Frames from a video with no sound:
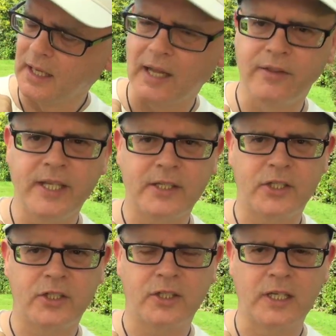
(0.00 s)
And
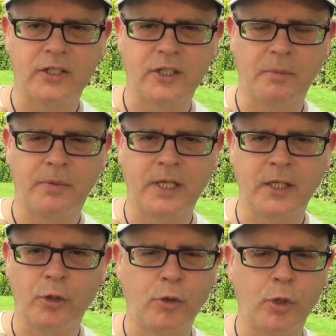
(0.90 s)
this is something
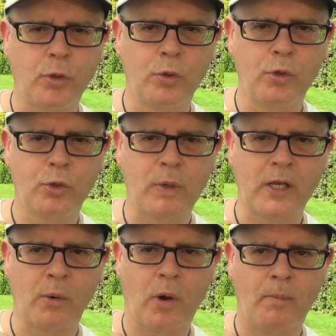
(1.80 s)
you use
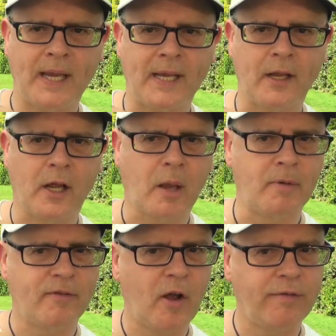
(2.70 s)
when you are making a cup
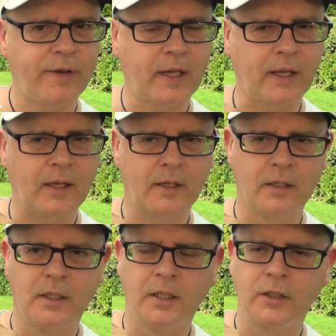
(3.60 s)
of coffee.
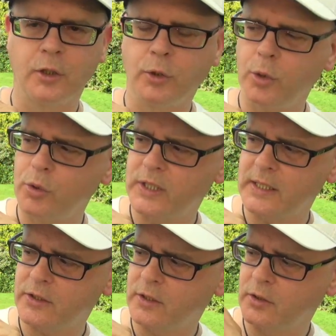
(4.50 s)
You use
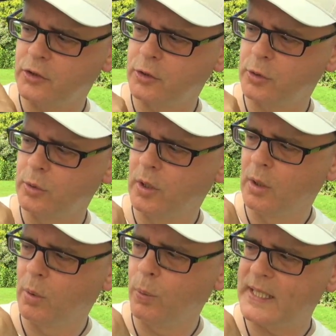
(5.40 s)
it to
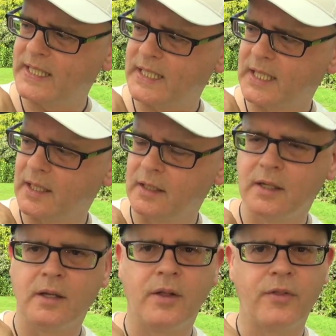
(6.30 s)
whisk
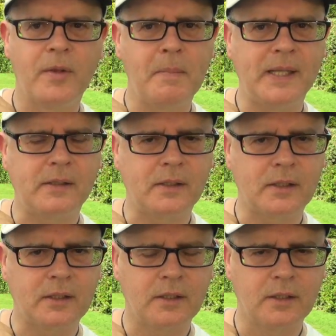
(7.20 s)
the
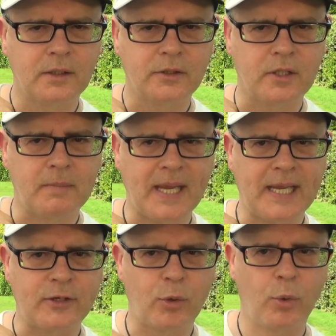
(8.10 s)
milk to
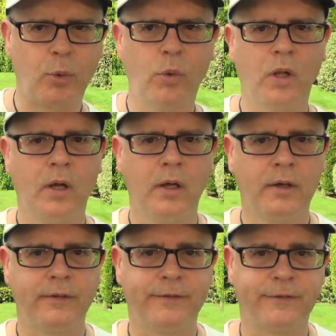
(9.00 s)
make it all
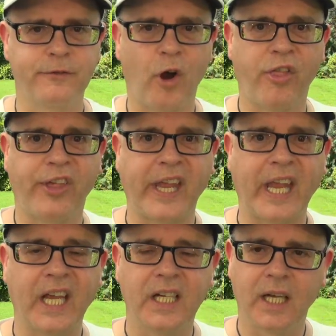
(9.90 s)

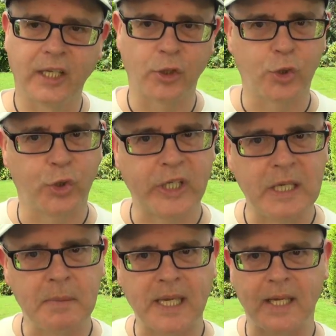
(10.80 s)
frothy and
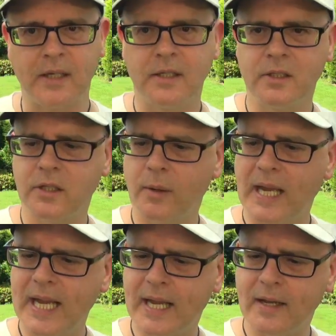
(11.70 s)
creamy. So
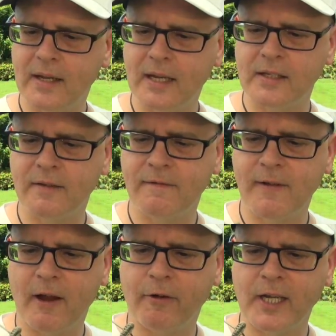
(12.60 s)
here is a
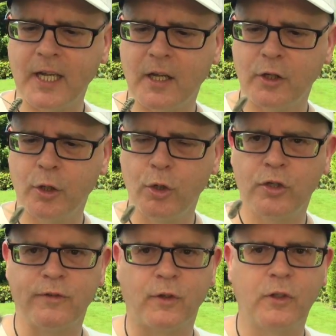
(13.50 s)
very
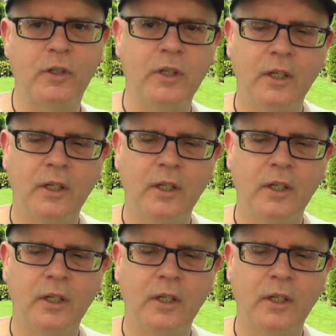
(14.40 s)
useful